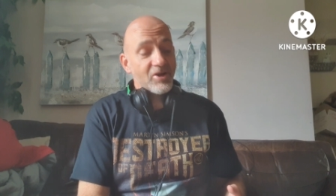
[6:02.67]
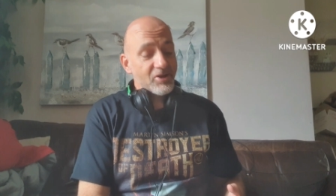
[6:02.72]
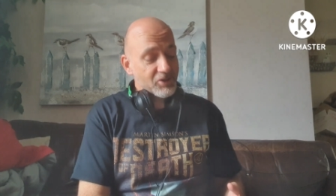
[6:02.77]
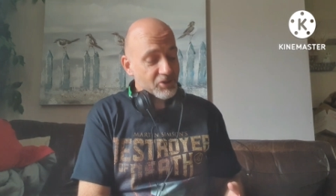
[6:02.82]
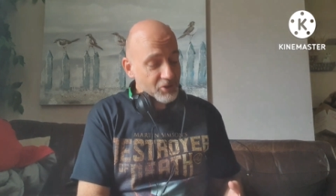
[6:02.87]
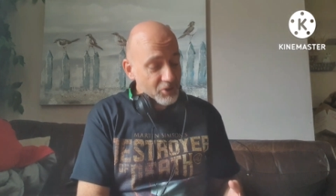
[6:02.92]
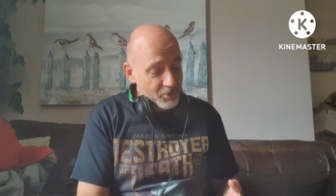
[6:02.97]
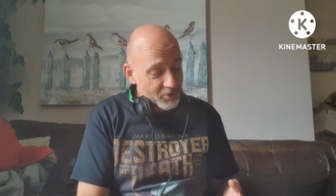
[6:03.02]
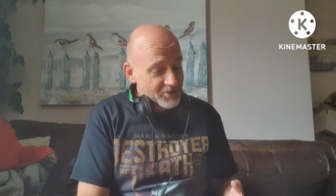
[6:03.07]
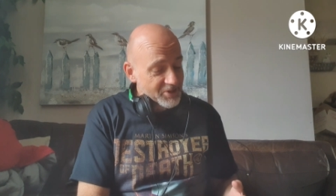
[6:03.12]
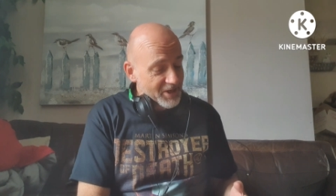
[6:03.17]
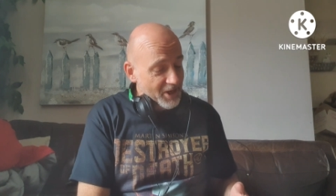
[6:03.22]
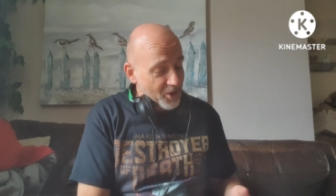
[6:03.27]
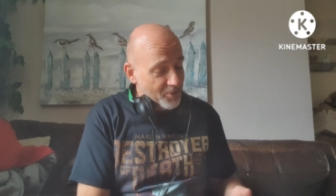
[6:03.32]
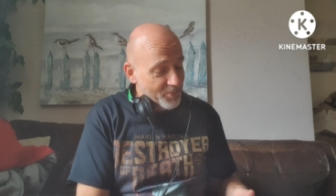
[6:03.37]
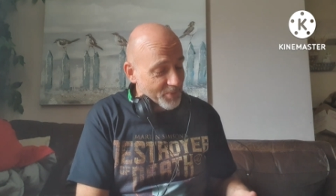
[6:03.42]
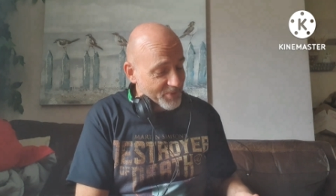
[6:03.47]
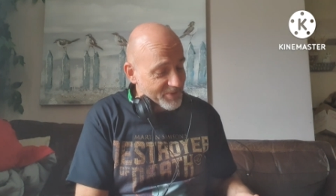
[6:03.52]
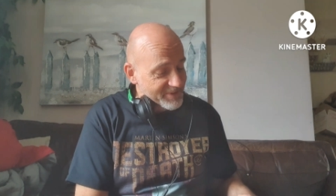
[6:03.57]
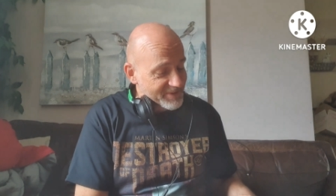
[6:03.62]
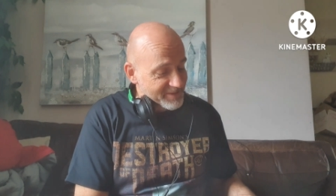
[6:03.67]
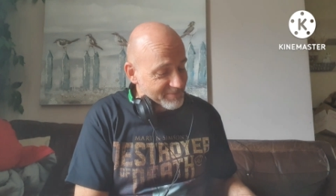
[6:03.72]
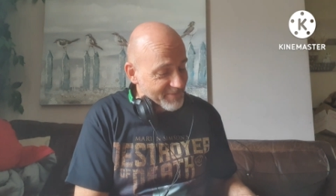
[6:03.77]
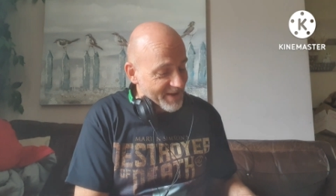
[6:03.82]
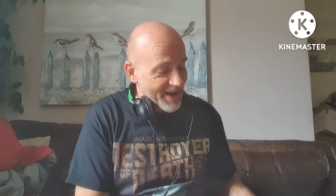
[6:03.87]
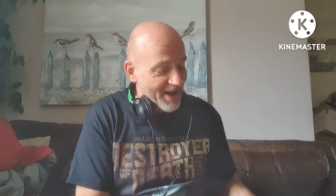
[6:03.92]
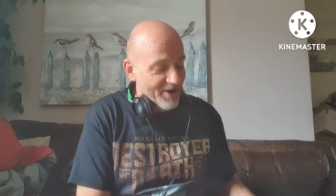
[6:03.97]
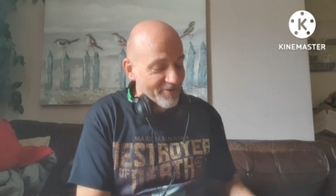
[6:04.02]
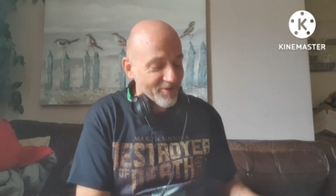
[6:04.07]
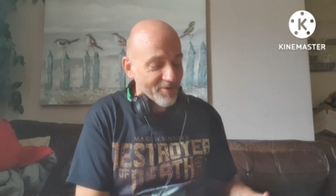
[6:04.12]
As soon as he opens his
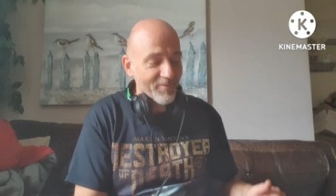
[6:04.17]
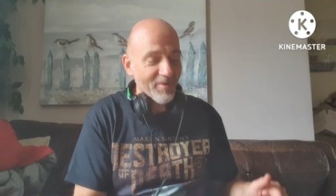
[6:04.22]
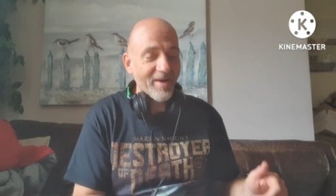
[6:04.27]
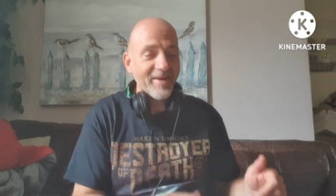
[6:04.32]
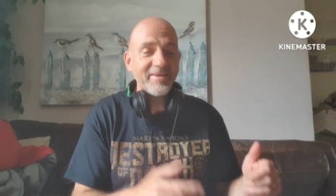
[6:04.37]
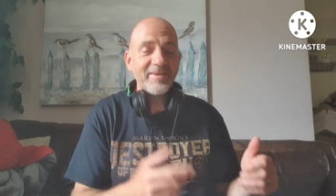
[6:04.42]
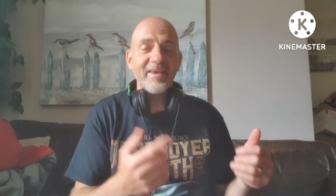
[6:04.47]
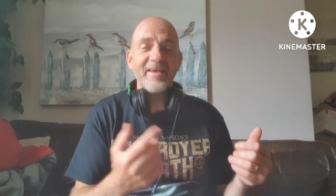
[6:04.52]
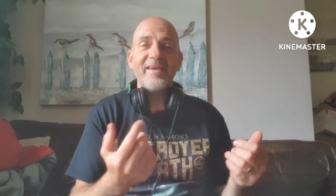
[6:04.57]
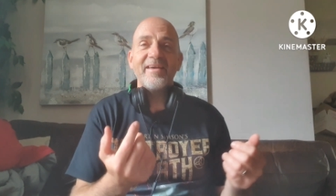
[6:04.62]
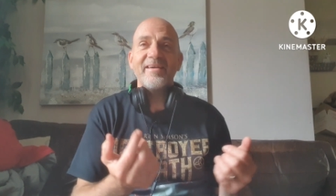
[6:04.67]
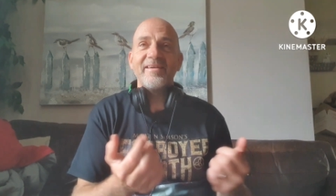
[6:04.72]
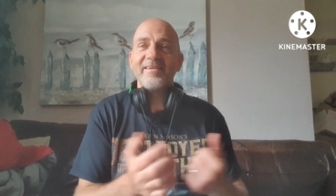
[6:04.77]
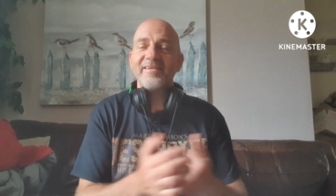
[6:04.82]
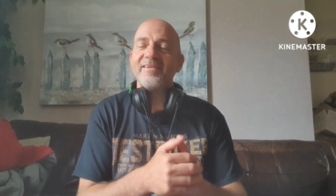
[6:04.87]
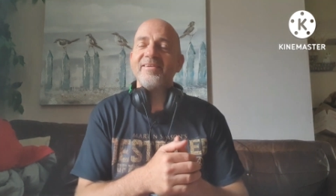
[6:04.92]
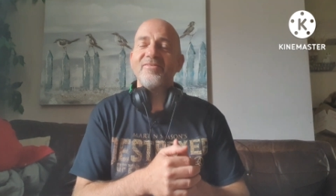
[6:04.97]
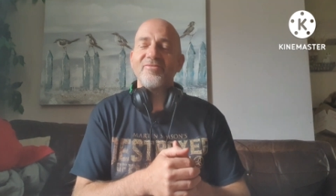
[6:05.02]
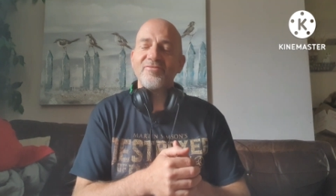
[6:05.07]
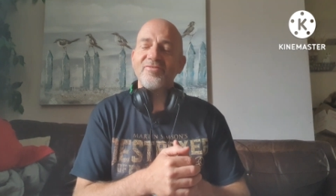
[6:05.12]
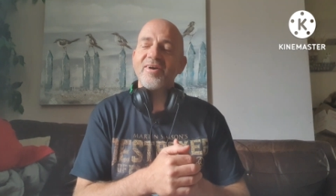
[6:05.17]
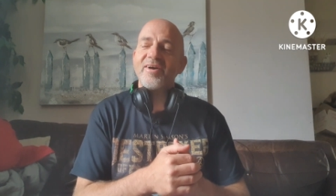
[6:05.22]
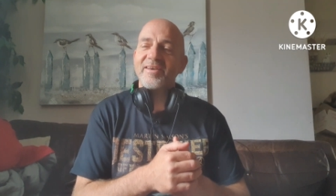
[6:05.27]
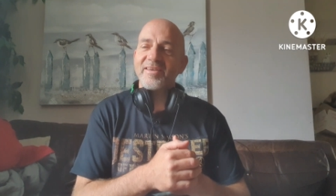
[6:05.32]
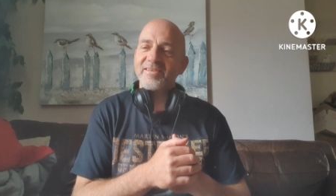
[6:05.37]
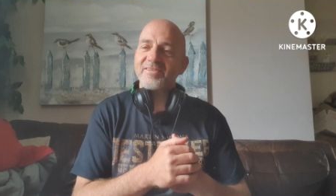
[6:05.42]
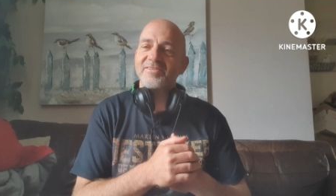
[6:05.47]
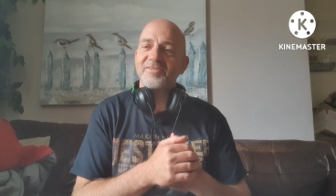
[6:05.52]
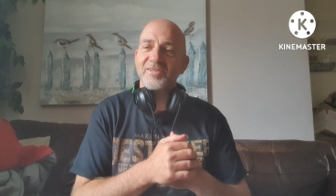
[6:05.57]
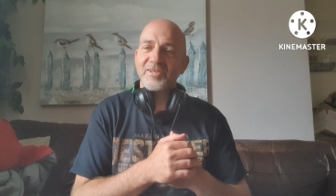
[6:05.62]
mouth, I'm like, yeah.
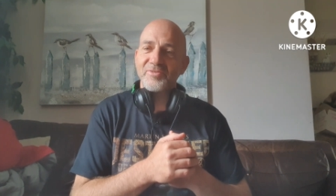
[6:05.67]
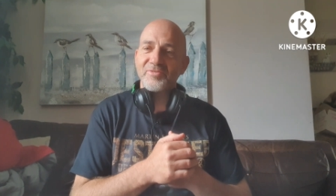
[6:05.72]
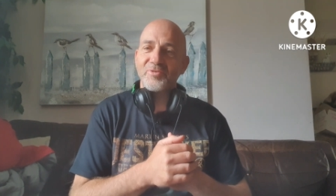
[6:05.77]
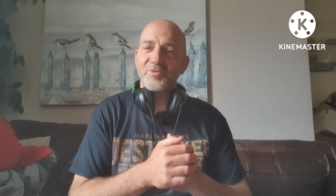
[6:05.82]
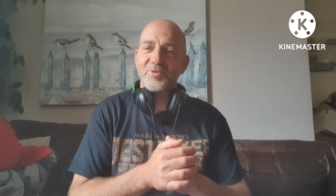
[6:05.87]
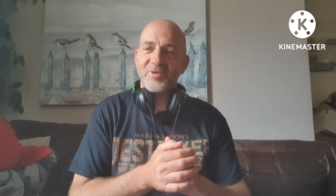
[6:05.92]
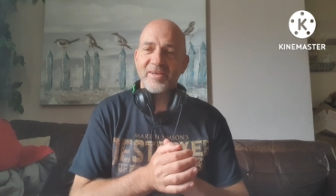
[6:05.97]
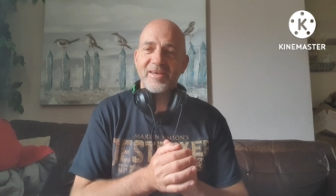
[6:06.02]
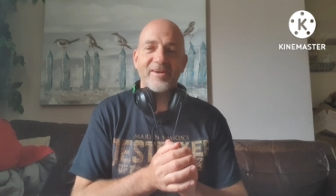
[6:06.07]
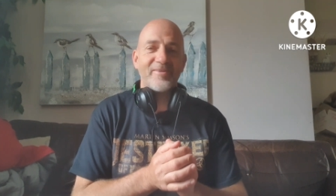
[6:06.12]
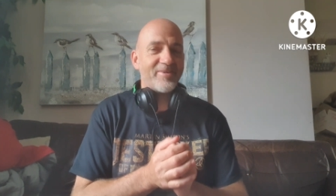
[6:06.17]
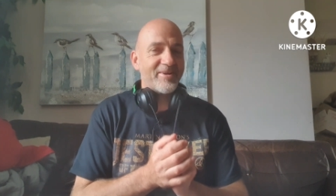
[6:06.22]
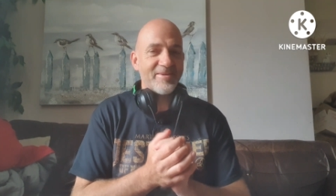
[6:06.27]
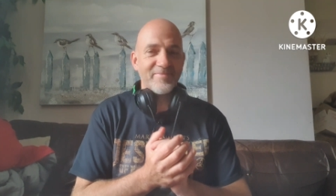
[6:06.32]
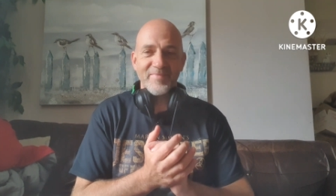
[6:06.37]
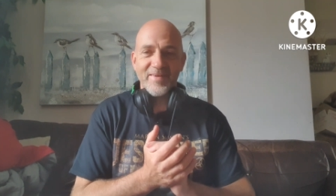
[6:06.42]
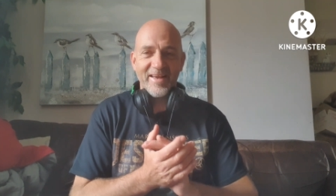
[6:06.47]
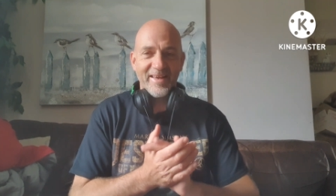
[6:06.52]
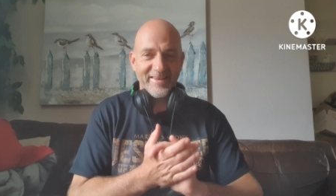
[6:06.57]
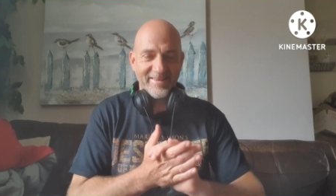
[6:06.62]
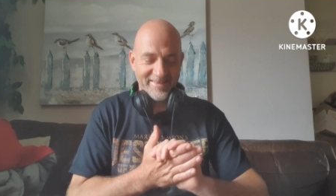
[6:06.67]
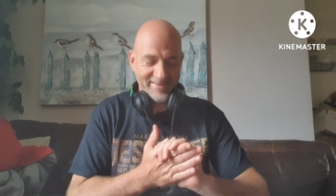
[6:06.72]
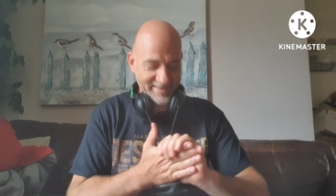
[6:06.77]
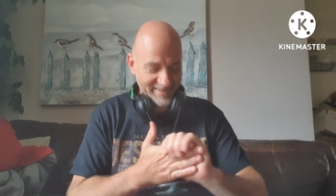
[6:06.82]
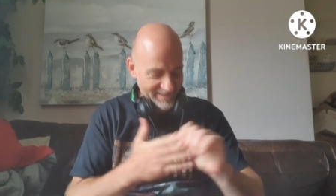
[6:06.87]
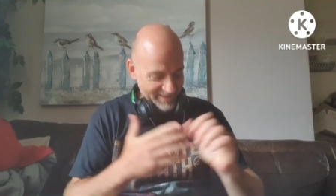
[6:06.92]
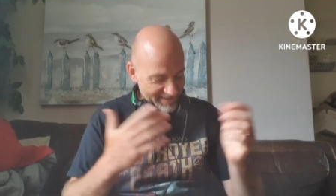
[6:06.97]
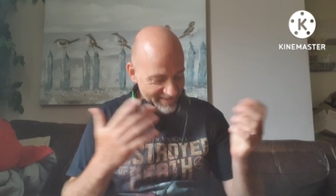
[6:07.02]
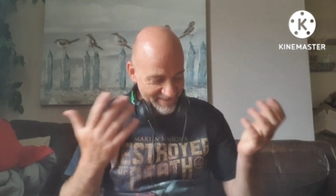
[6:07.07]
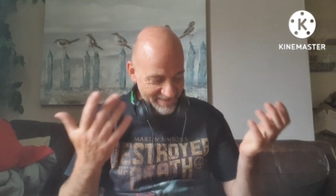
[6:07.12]
Fucking Steve Augeri,
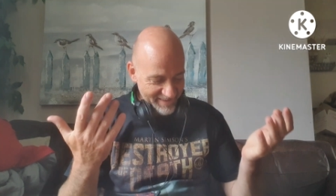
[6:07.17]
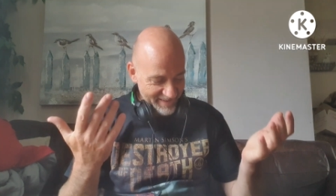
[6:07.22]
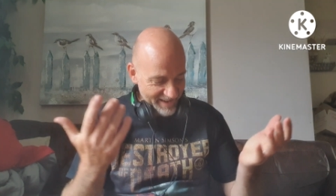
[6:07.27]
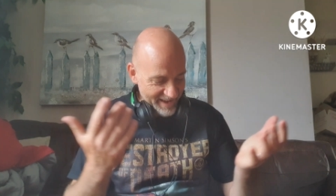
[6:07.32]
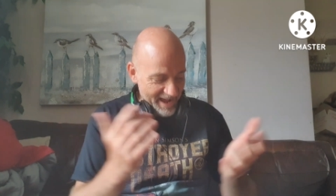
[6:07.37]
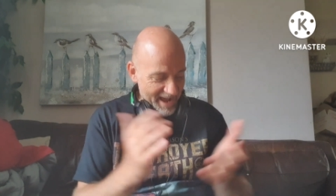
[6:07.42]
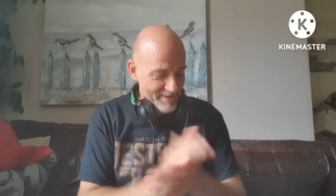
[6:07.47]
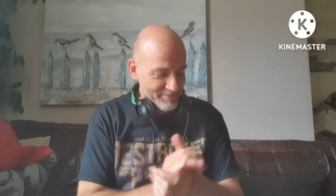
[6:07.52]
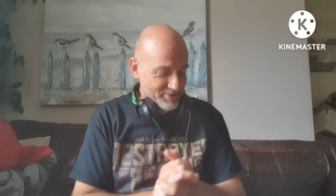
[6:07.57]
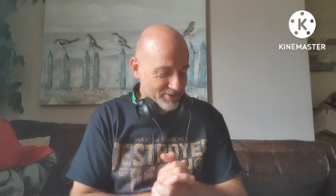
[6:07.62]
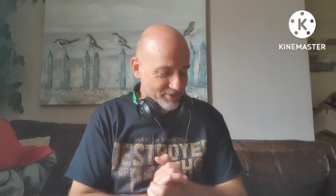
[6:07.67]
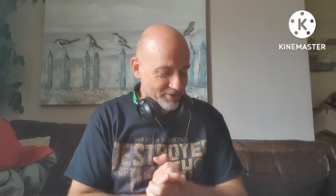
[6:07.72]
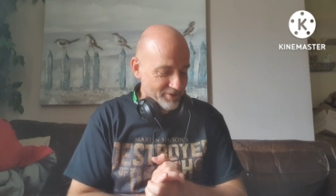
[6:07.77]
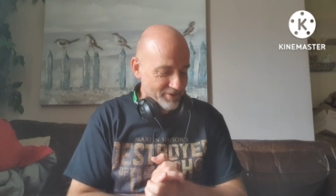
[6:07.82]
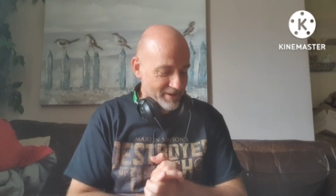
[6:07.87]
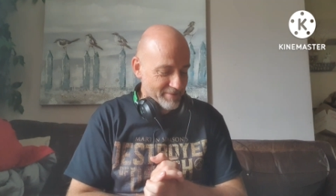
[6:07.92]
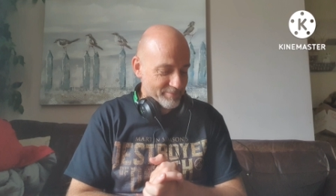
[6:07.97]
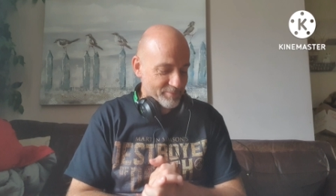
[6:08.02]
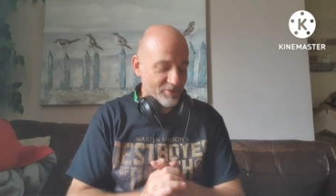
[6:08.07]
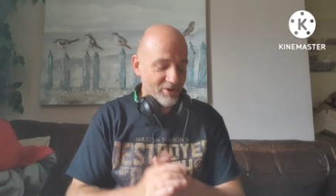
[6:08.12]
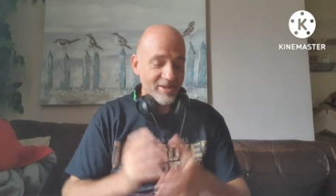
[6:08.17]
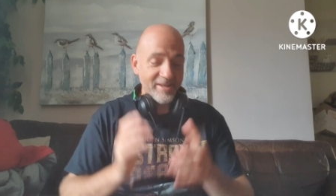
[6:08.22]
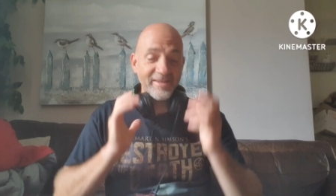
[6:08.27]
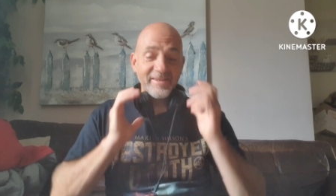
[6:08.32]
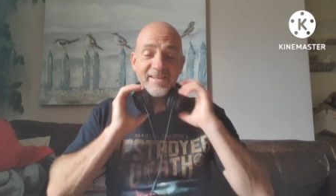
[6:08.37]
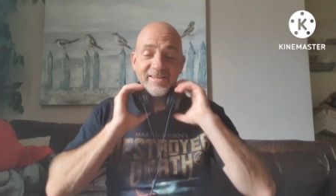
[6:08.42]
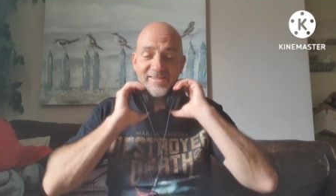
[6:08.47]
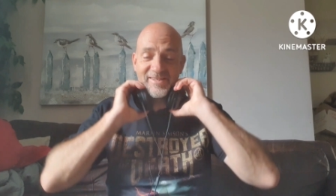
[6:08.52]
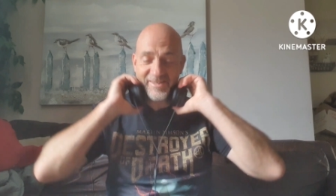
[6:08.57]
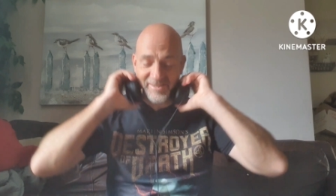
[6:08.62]
man. Absolutely
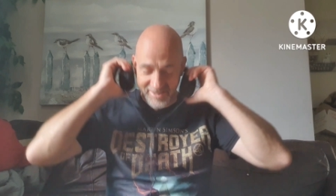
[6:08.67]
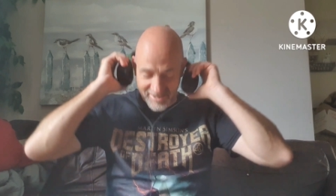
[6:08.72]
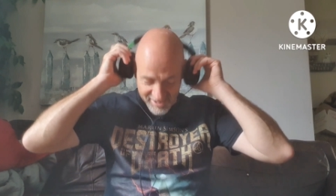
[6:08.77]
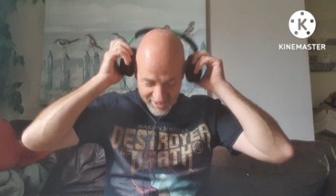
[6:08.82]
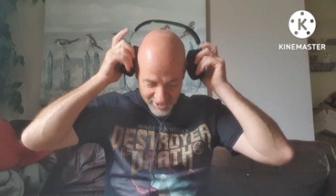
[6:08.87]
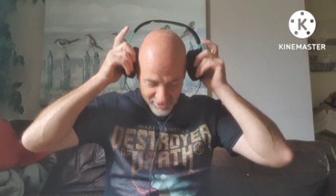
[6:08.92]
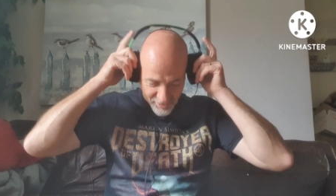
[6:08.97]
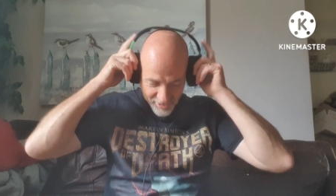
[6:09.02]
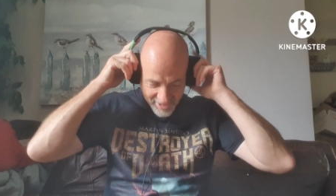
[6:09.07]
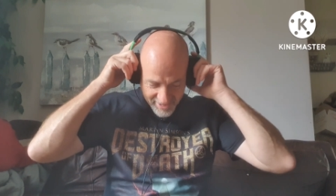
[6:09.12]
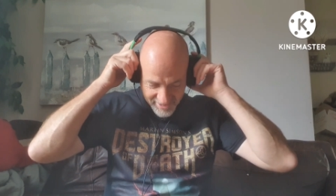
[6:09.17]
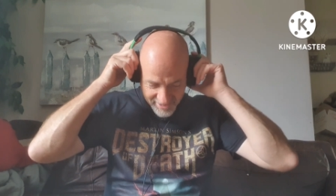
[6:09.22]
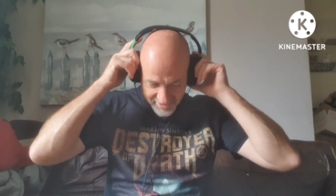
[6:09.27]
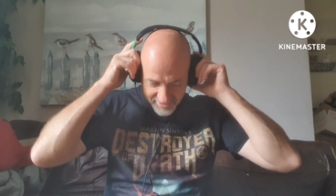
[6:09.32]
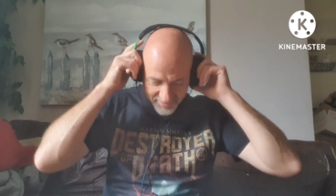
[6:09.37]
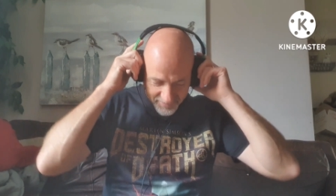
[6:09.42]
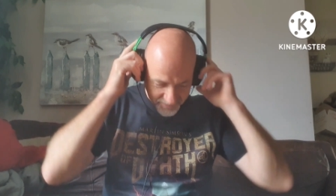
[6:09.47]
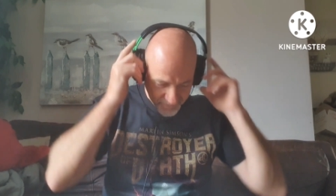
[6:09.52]
brilliant. Let's listen to the rest.